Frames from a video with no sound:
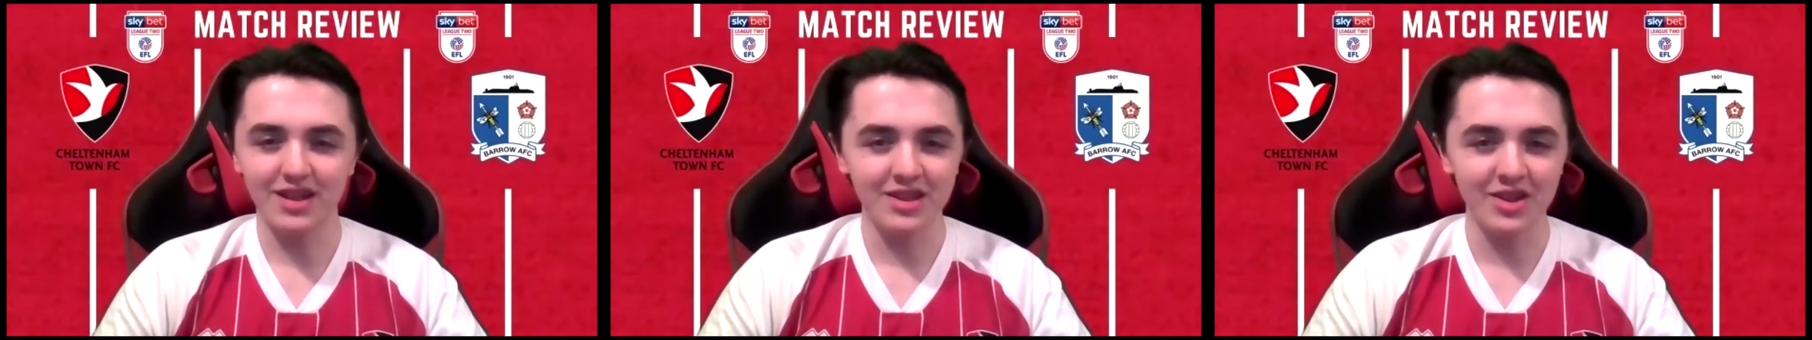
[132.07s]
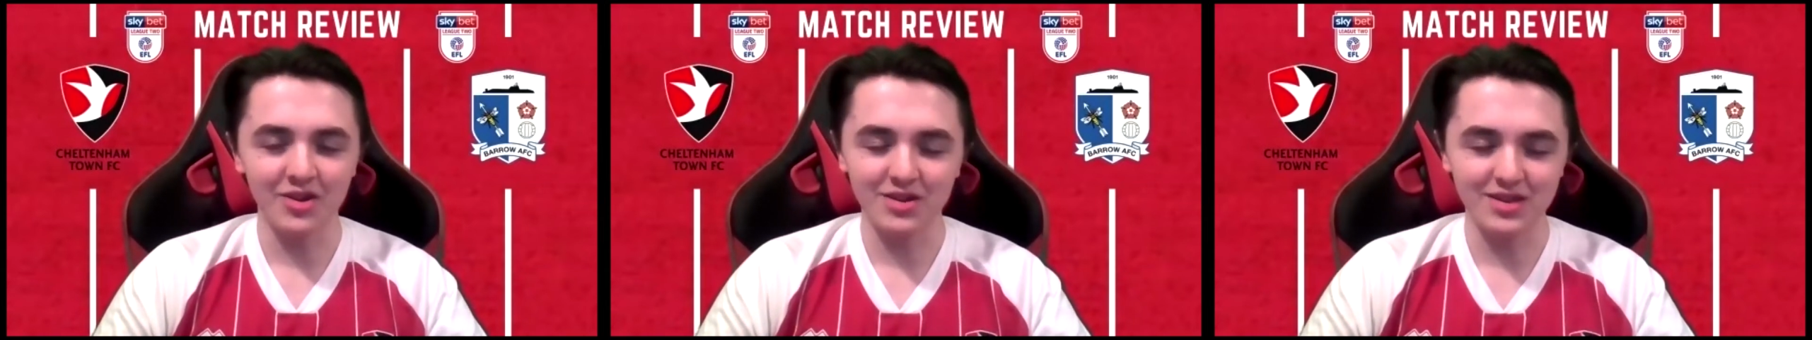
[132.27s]

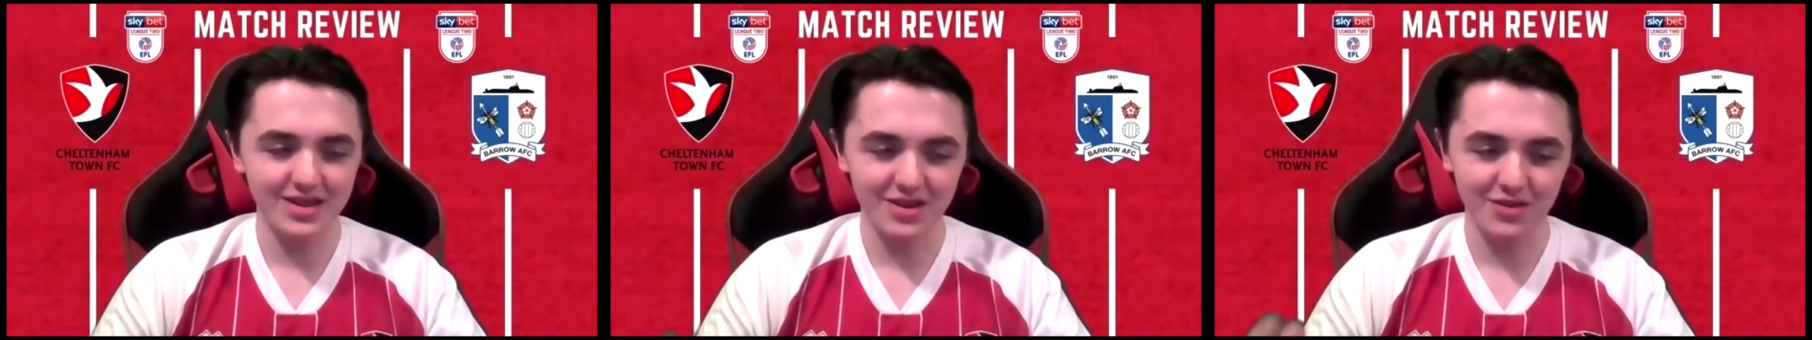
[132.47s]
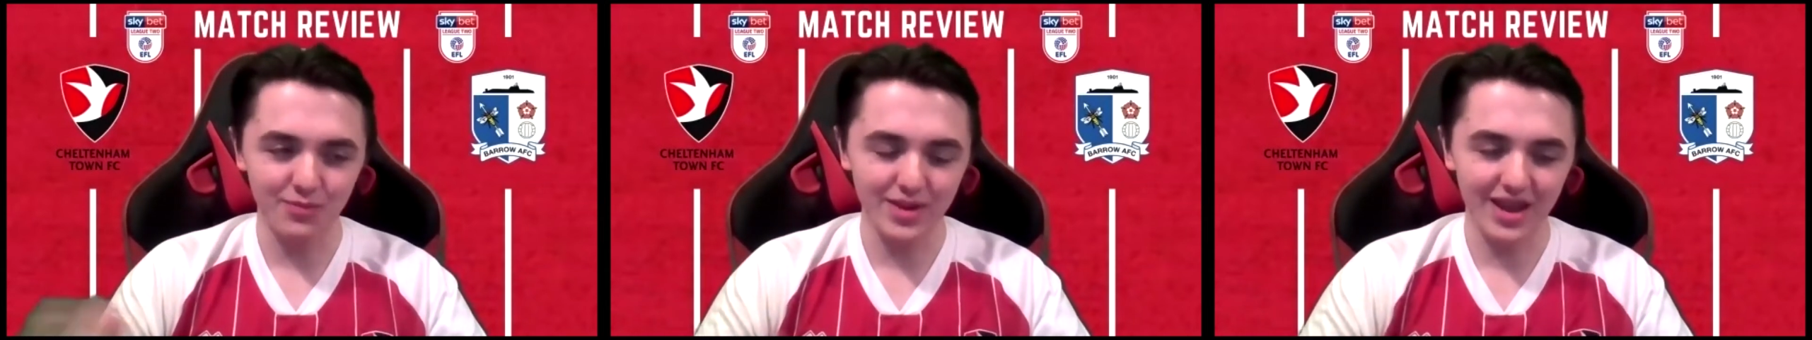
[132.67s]

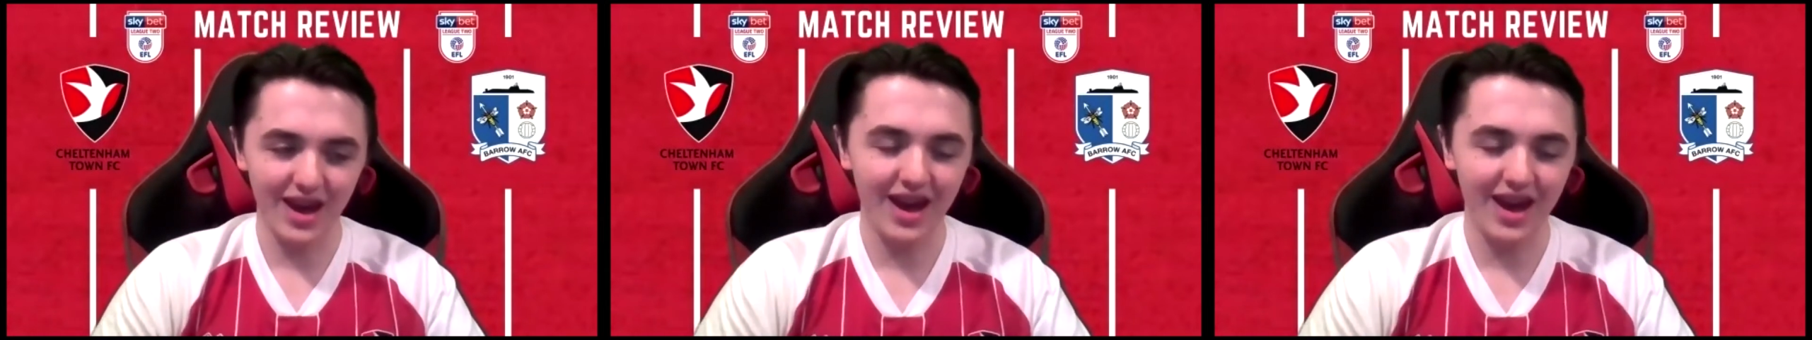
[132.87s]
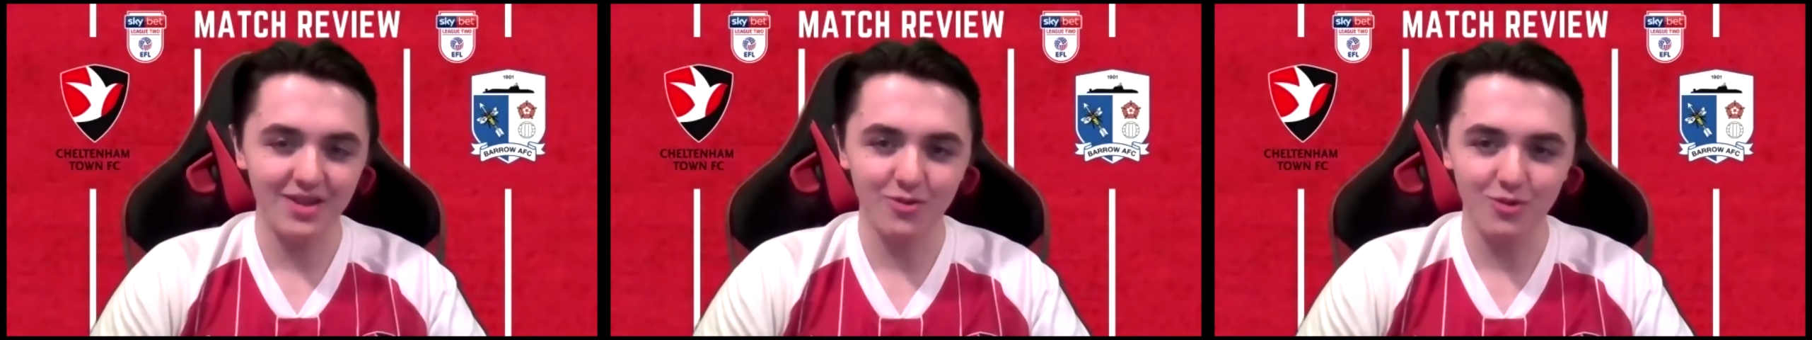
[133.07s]
90th minute
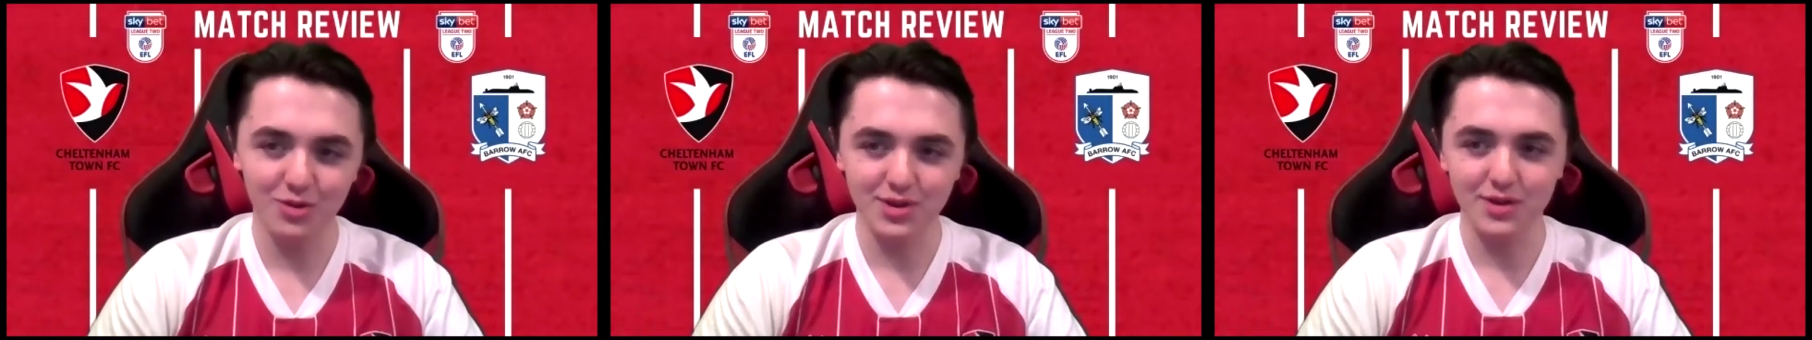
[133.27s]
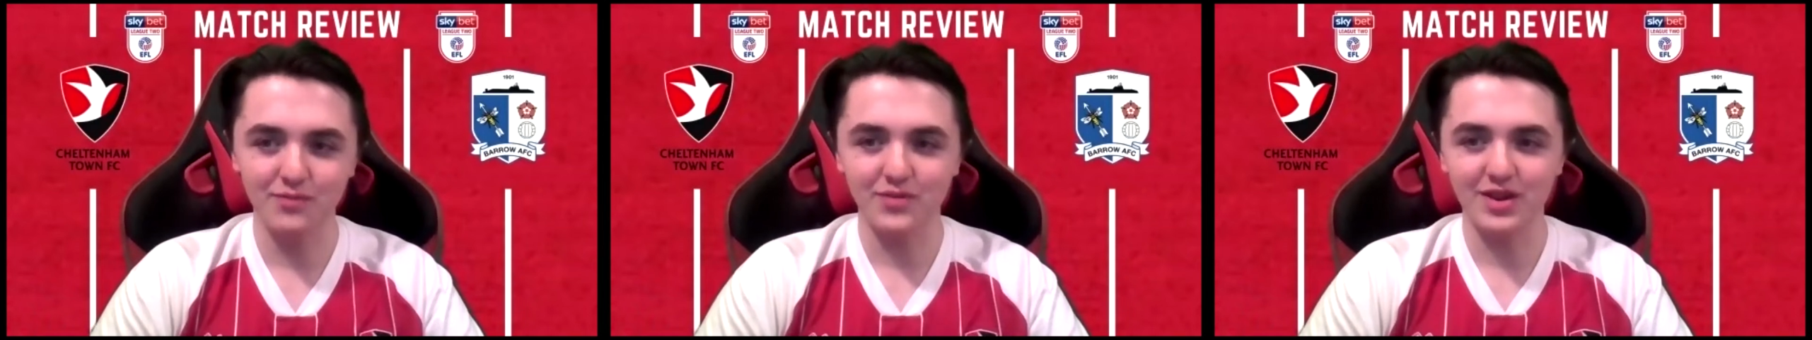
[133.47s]
header or
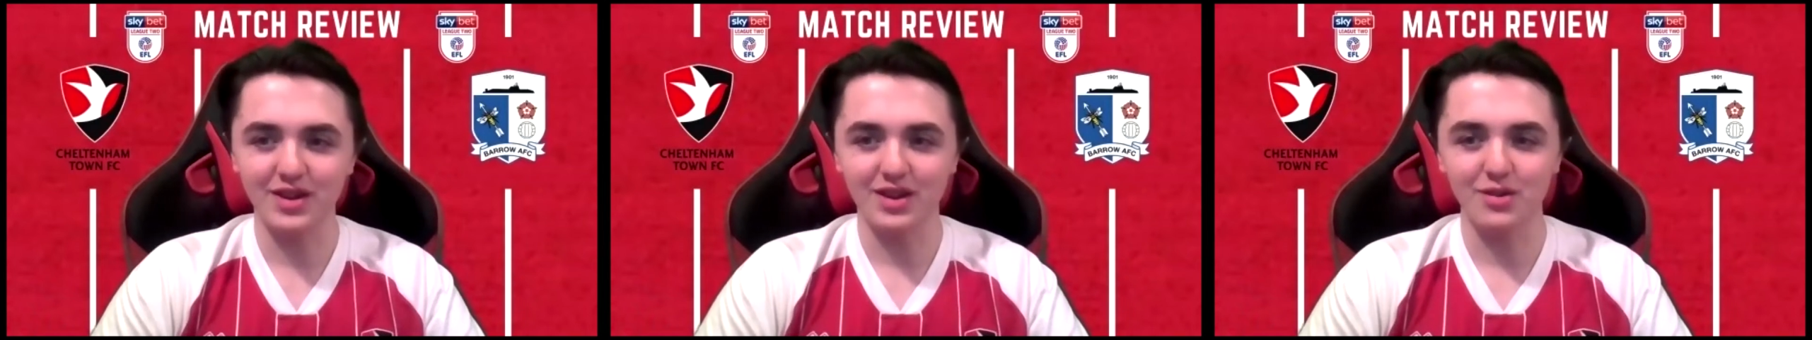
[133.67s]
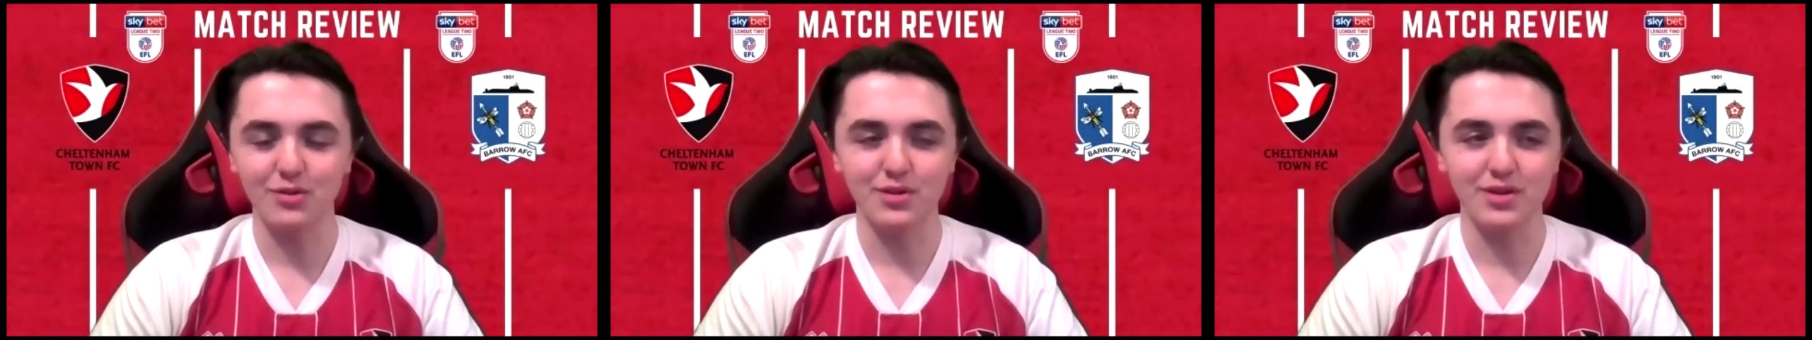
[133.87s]
something
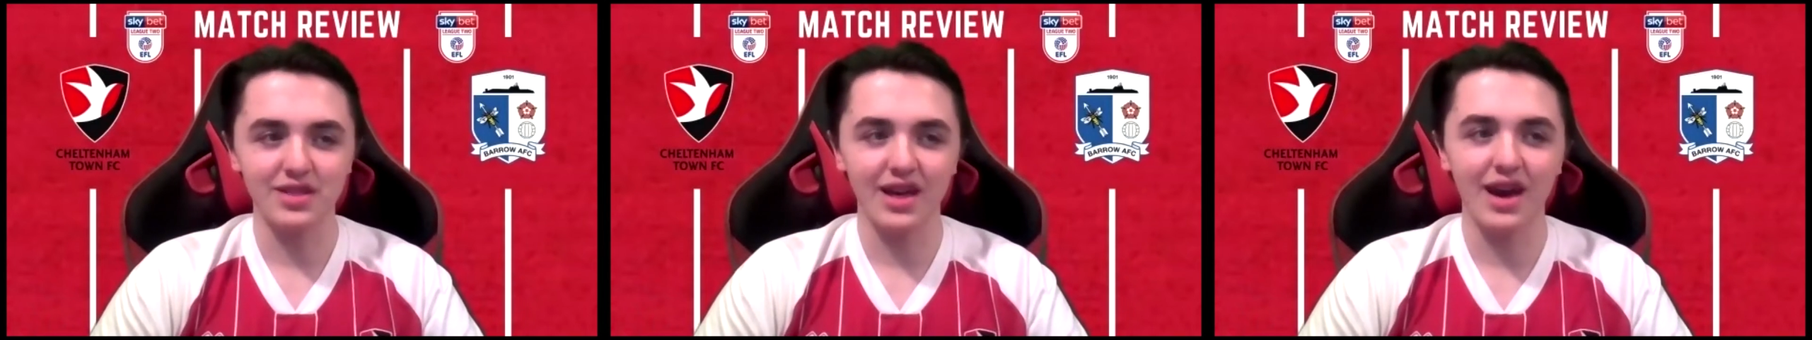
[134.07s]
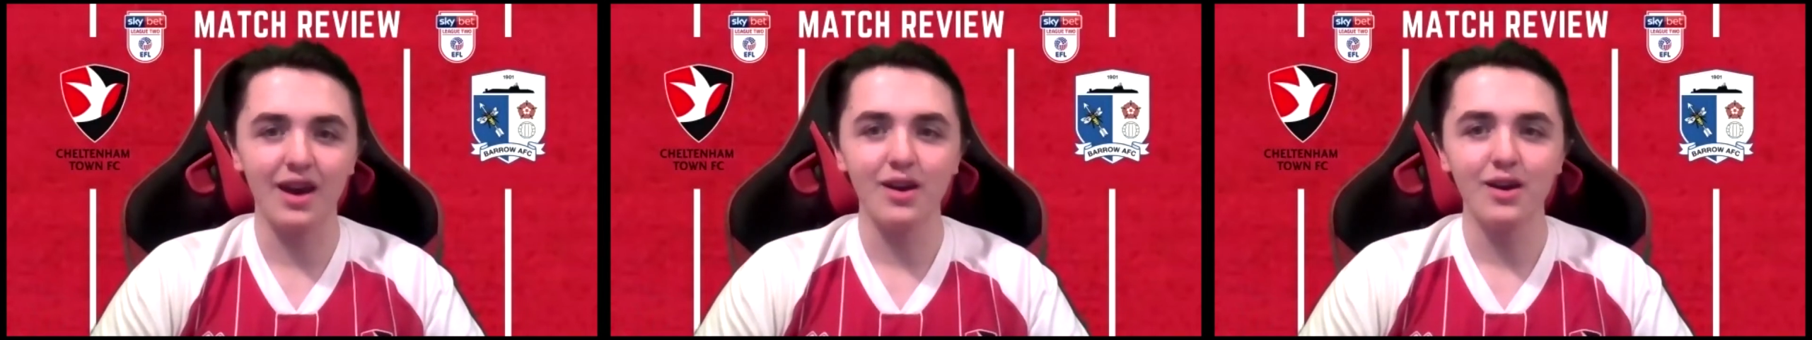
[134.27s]
close to
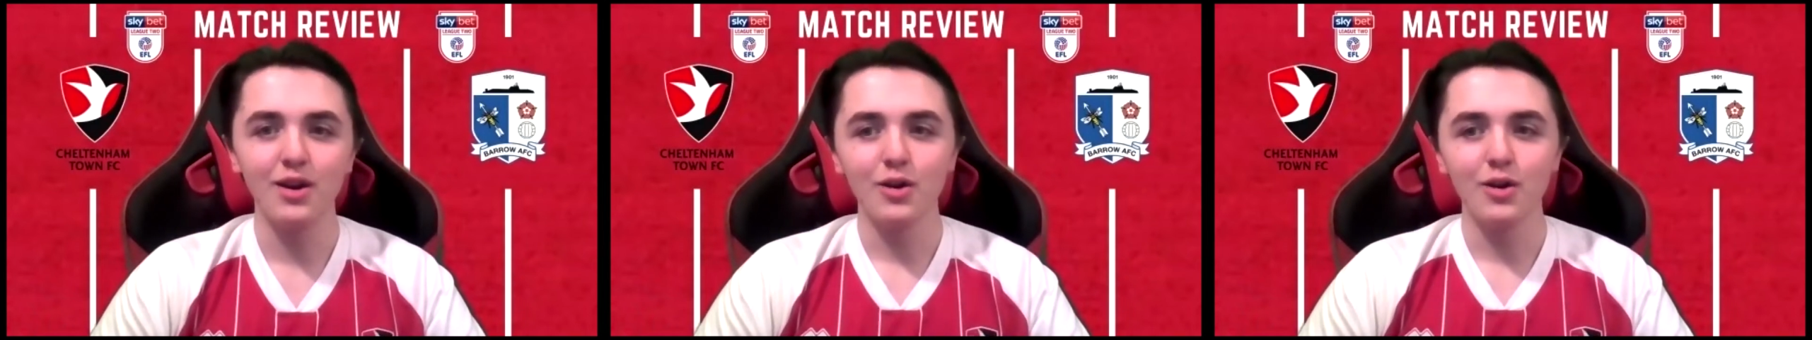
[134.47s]
that.